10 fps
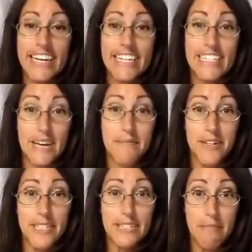Some are
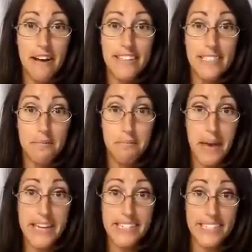as small as a
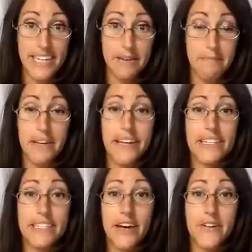pen tip.
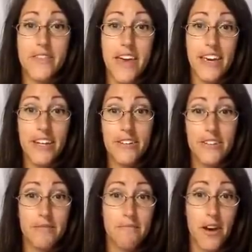And so they can
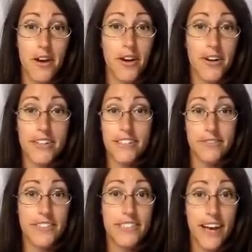occur in
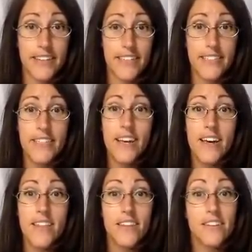different sizes.
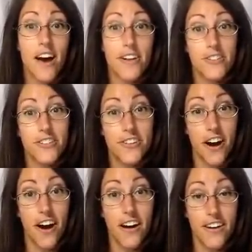The larger
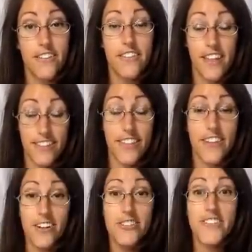
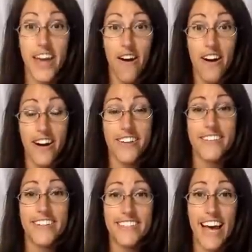they are
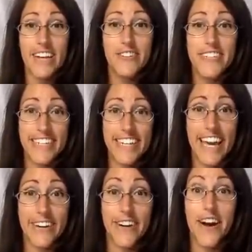is actually an
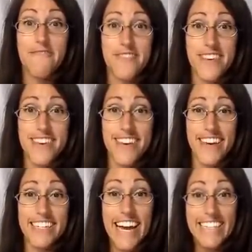indicator of the
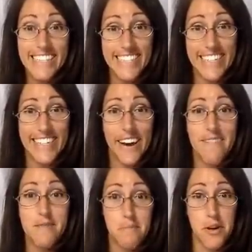intensity
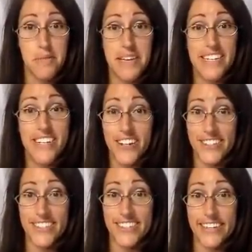of the bromine
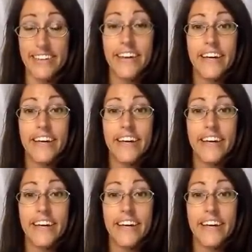toxicity.